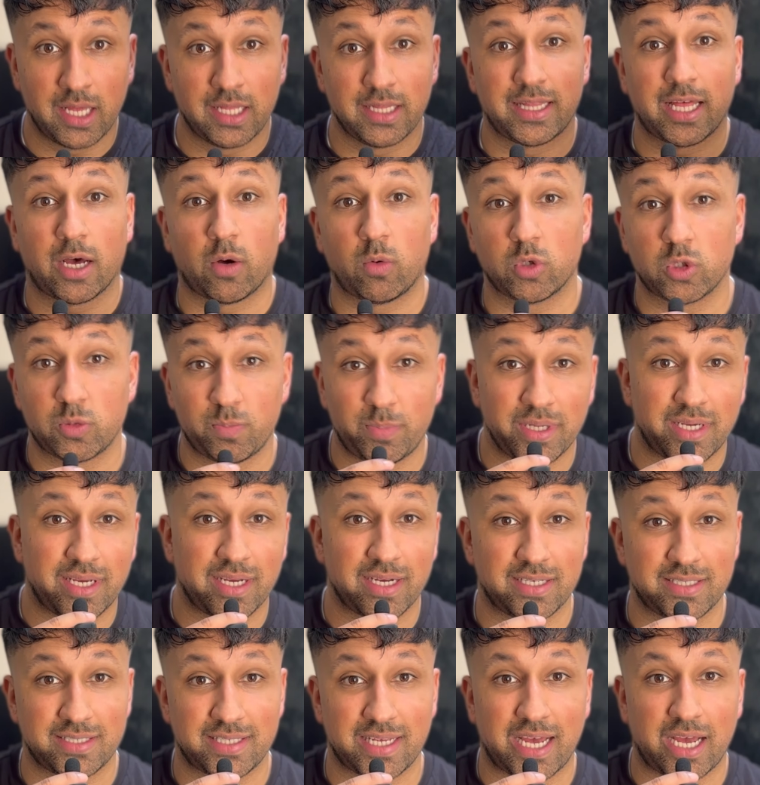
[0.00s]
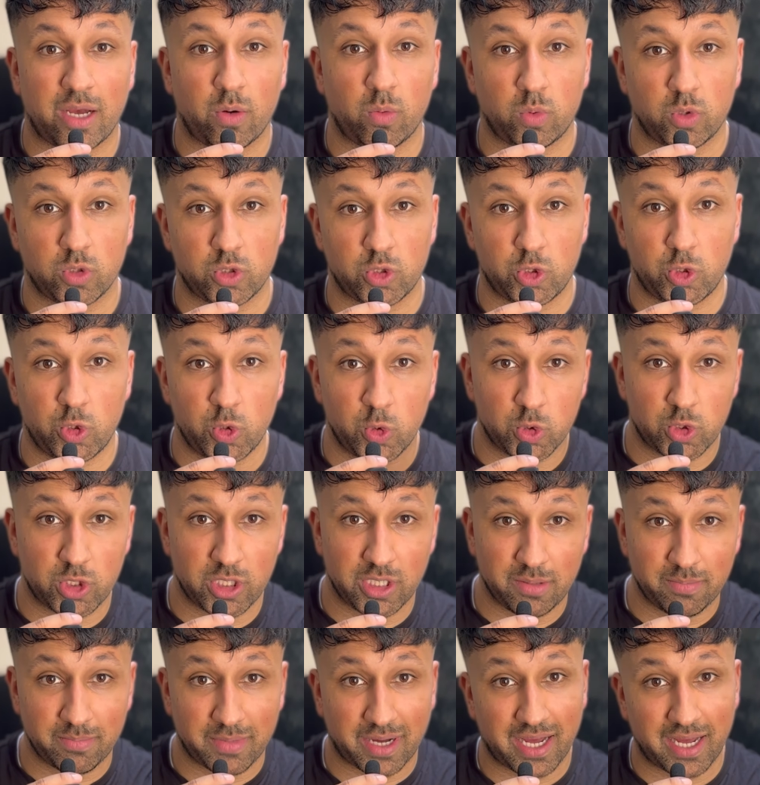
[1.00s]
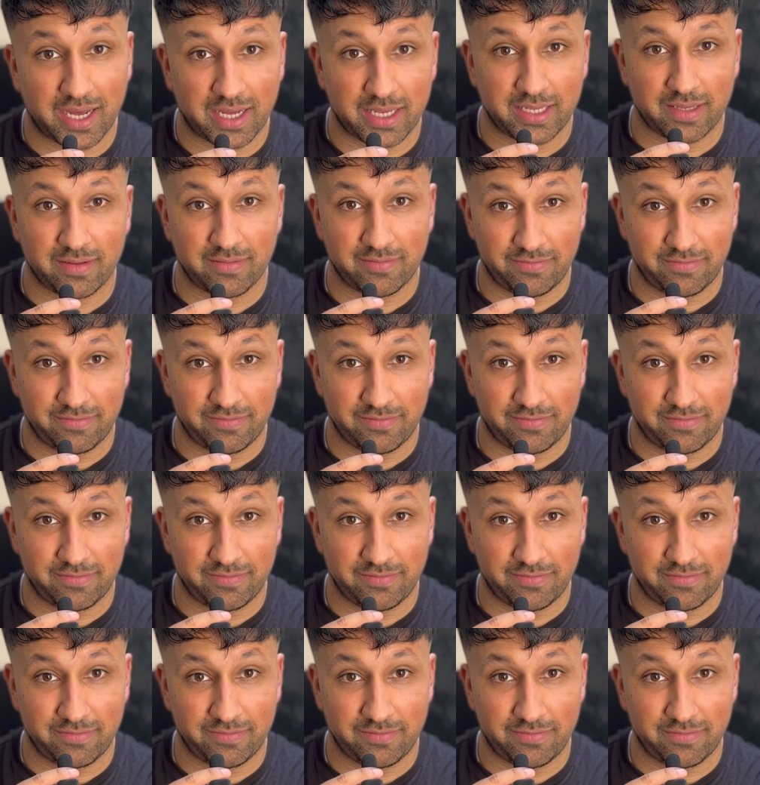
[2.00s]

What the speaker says: That was because I was using my